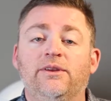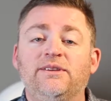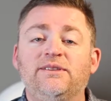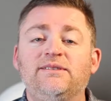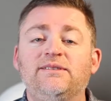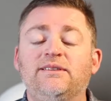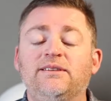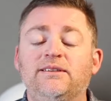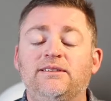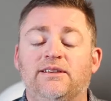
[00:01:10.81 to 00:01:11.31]

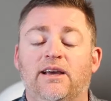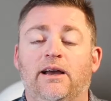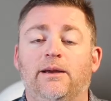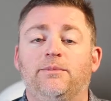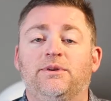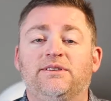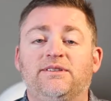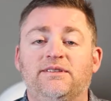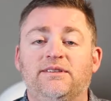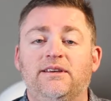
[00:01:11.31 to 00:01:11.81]
This is the
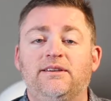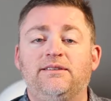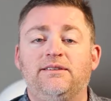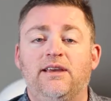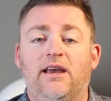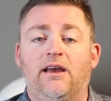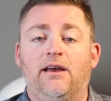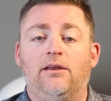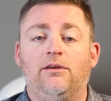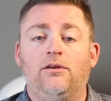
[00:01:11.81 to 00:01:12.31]
time to sit
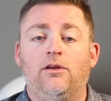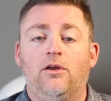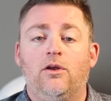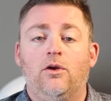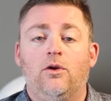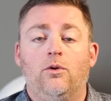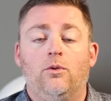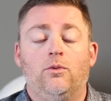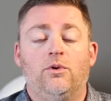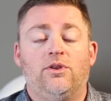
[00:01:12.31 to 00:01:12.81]
down
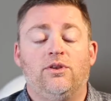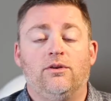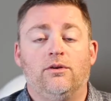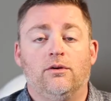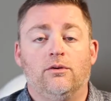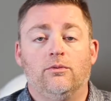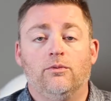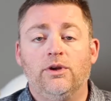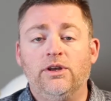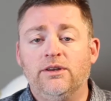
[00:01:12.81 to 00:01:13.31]
with
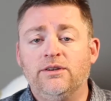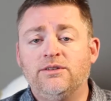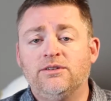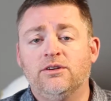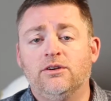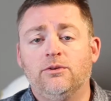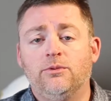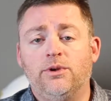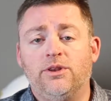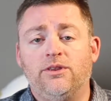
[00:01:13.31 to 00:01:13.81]
your realtor,